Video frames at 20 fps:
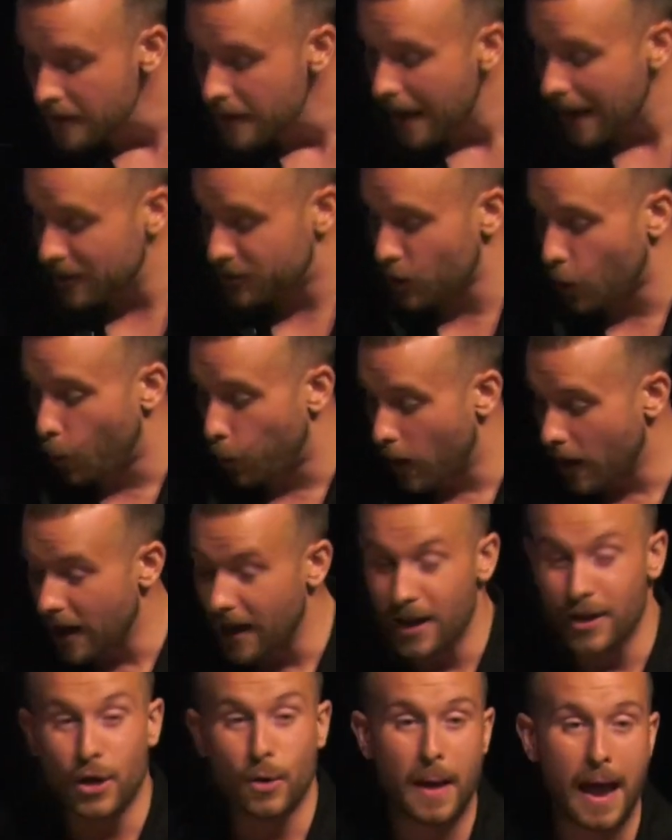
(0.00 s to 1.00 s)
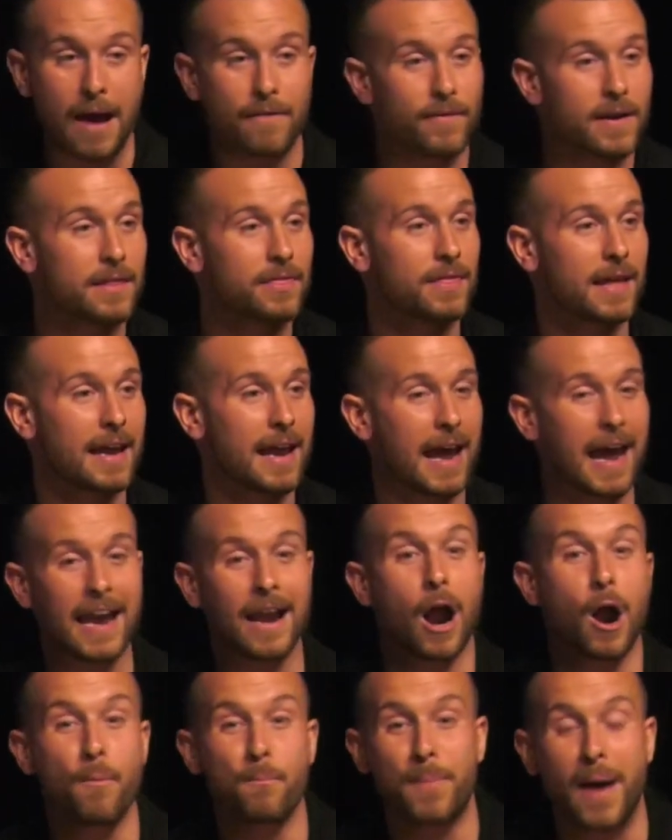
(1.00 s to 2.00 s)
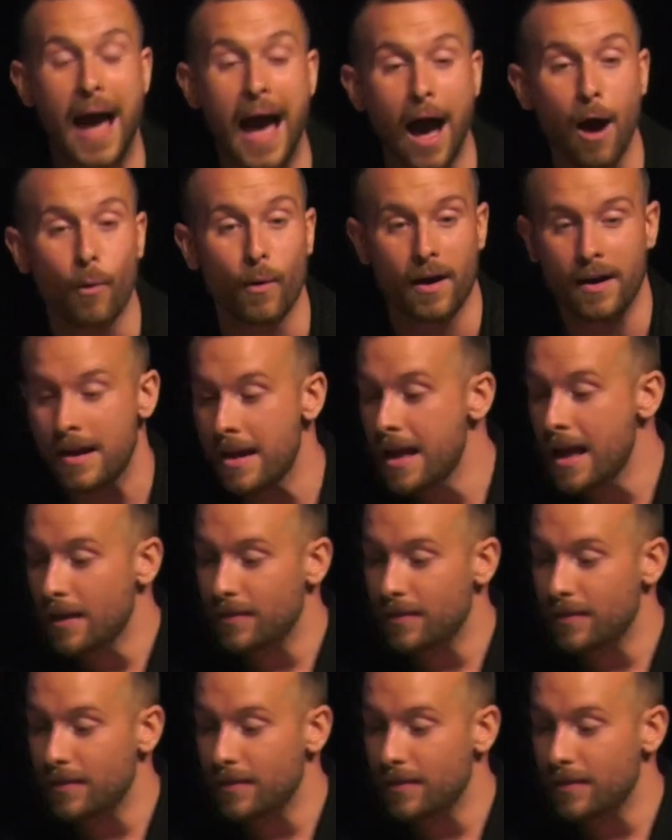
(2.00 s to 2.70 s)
And so we're going to do everything in our power